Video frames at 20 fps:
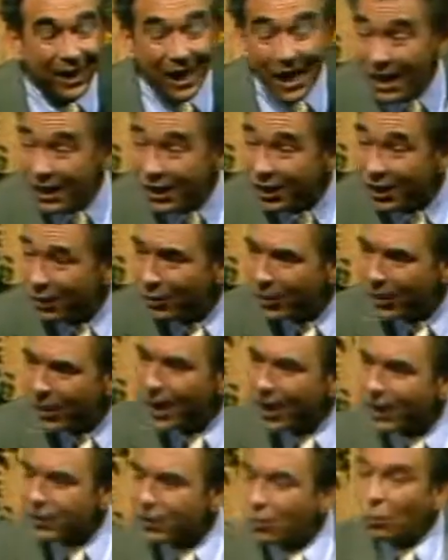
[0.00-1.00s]
And so we
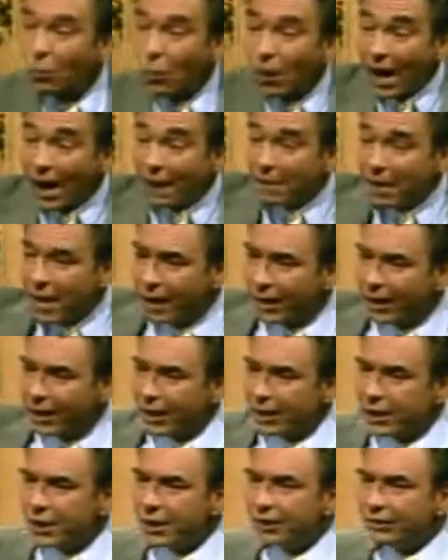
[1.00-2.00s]
ask, why
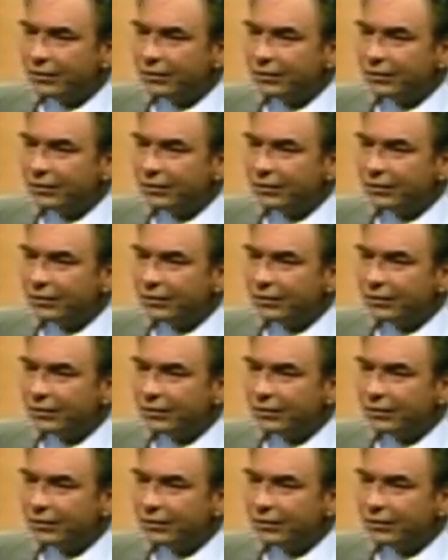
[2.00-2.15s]
marriage?